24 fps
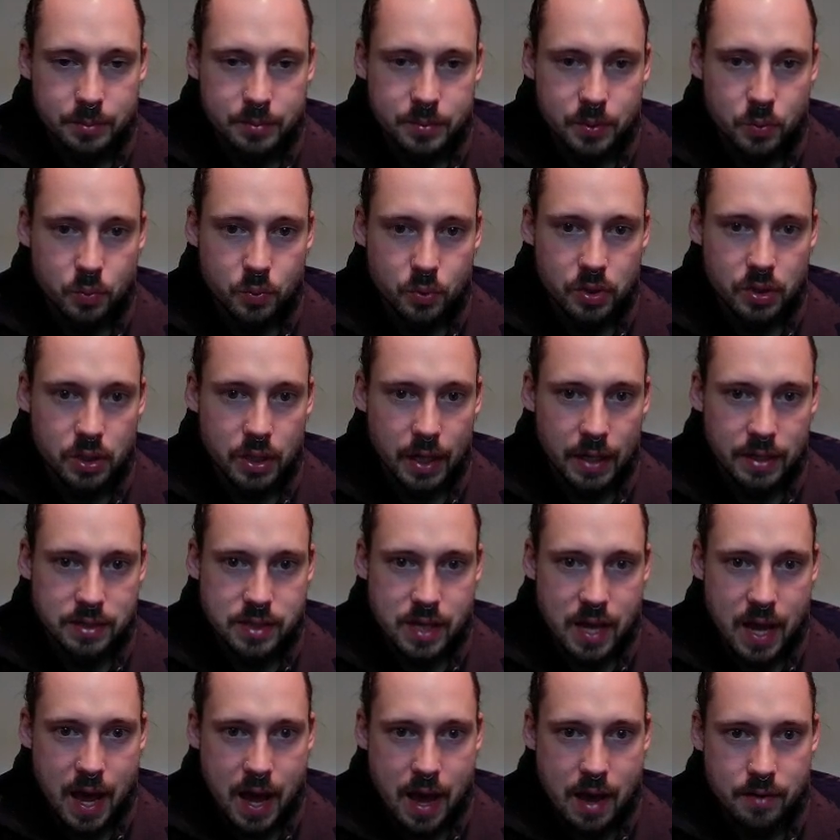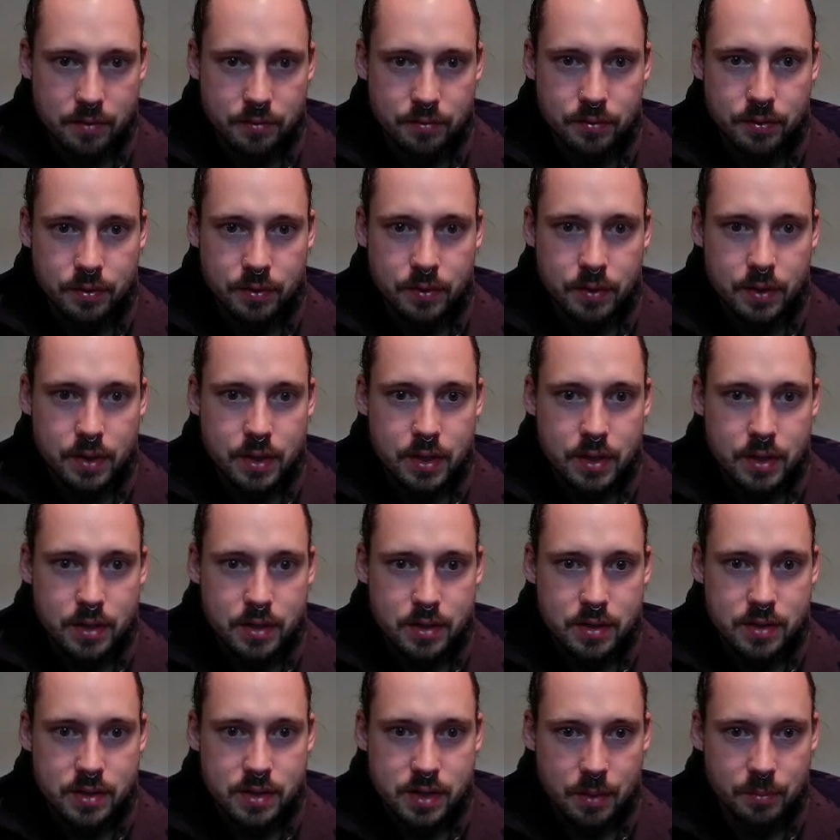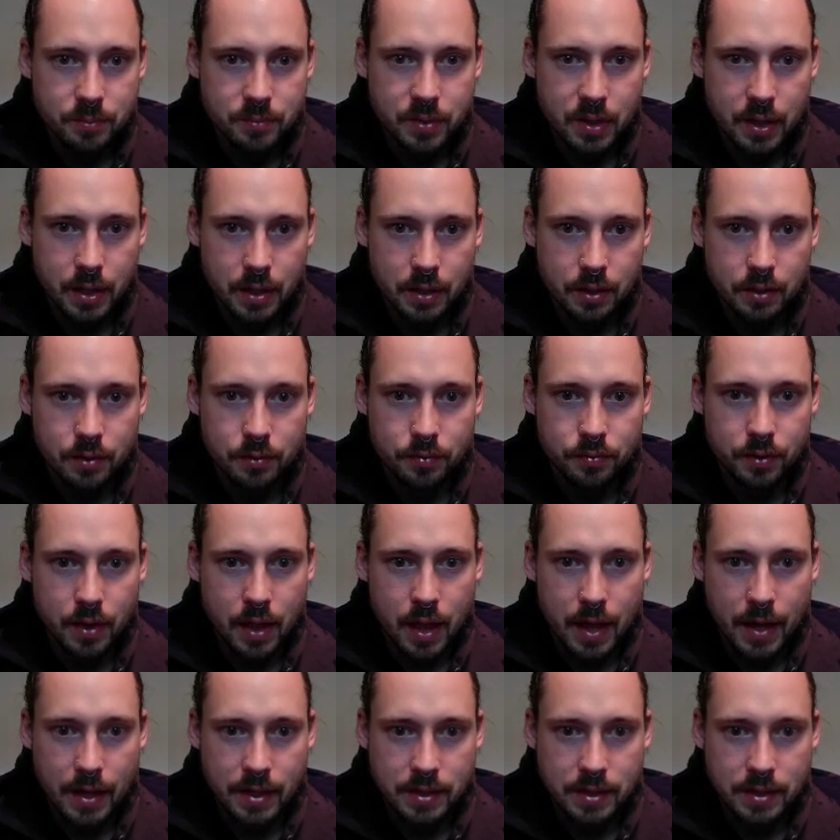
would like to have something flying